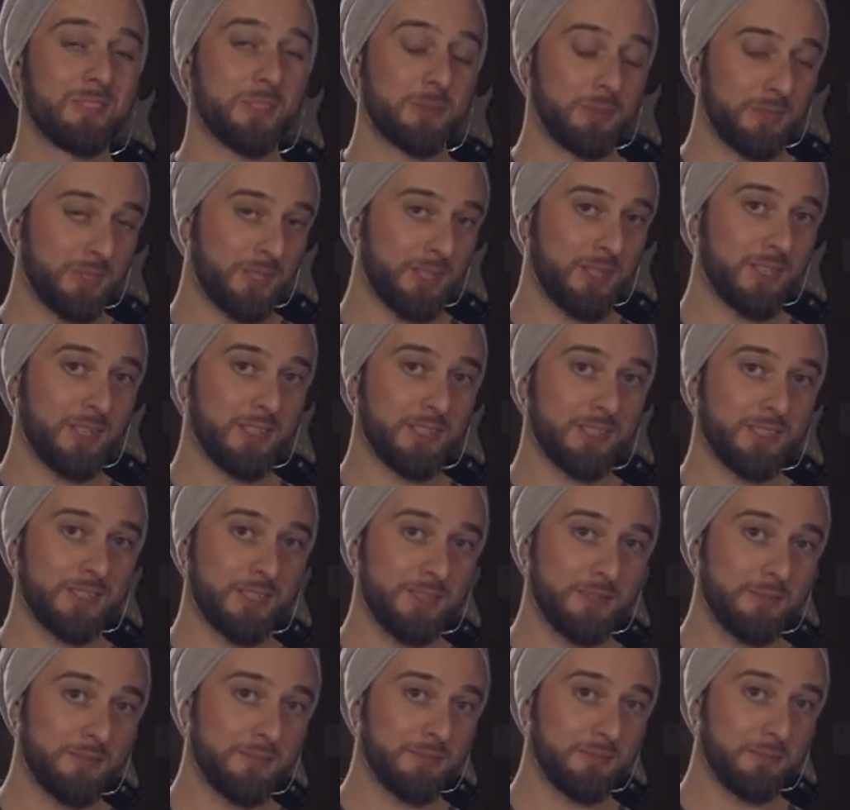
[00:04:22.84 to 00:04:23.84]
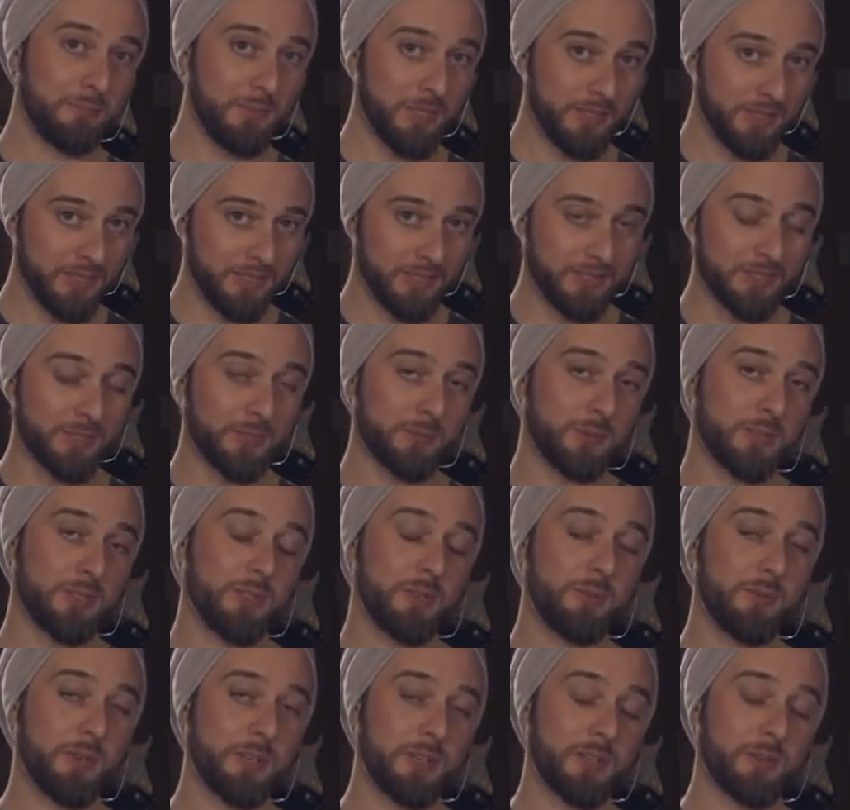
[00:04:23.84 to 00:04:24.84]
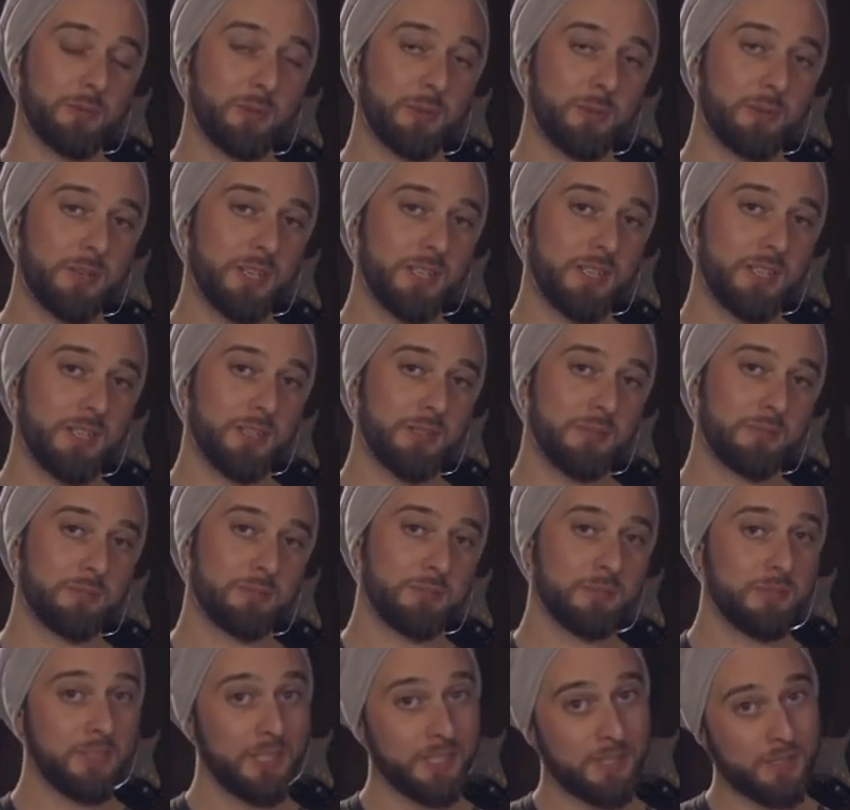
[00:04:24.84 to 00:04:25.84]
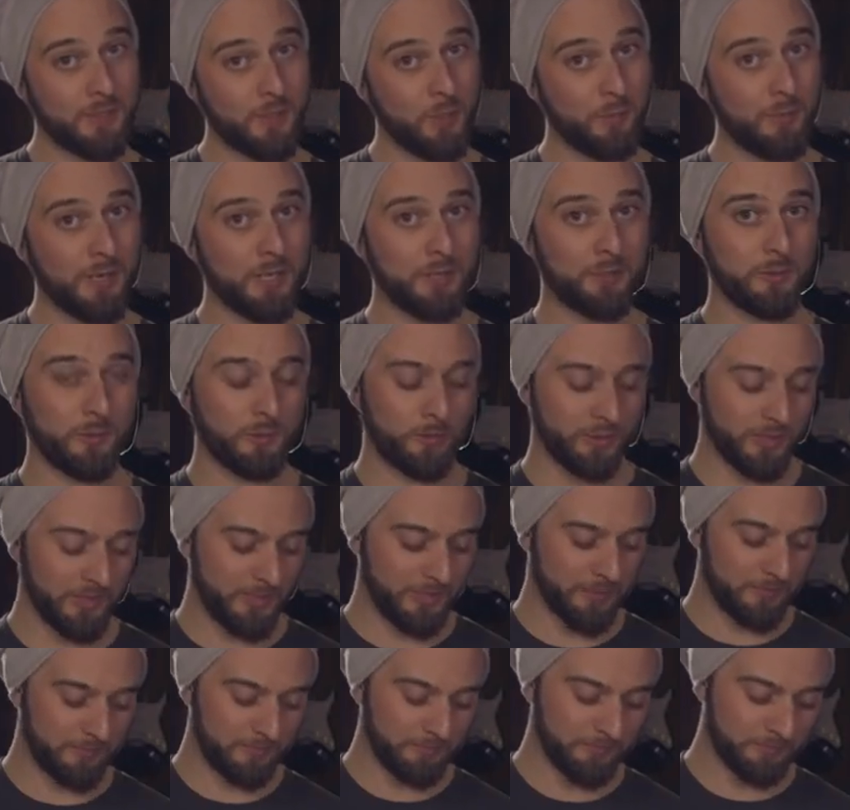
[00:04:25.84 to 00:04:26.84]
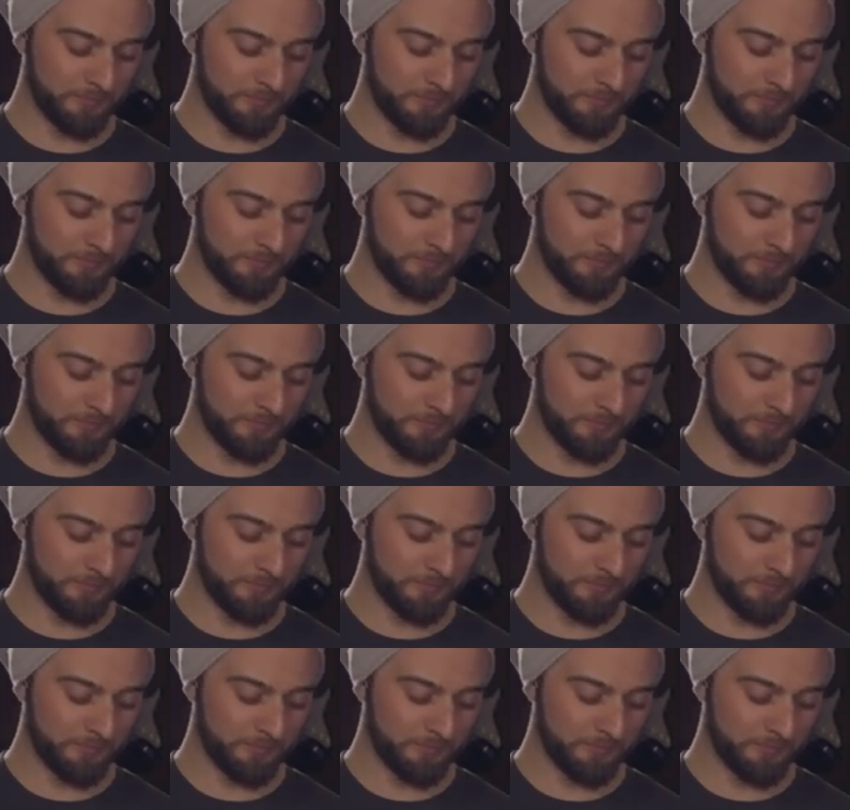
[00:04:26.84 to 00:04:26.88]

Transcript: It's ridiculous, huh? But this is what you're working with right now. Let's go back to 3D.